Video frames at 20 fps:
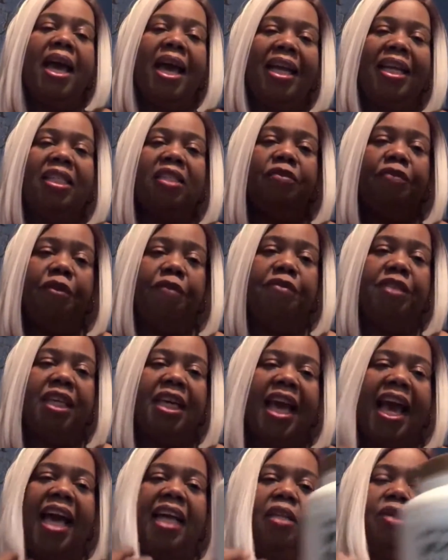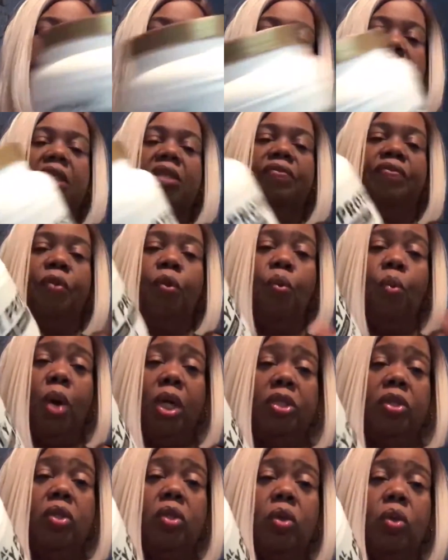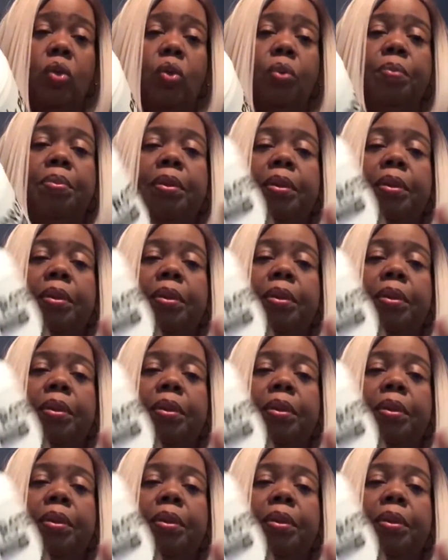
And it's 50 calories for 1 scoop.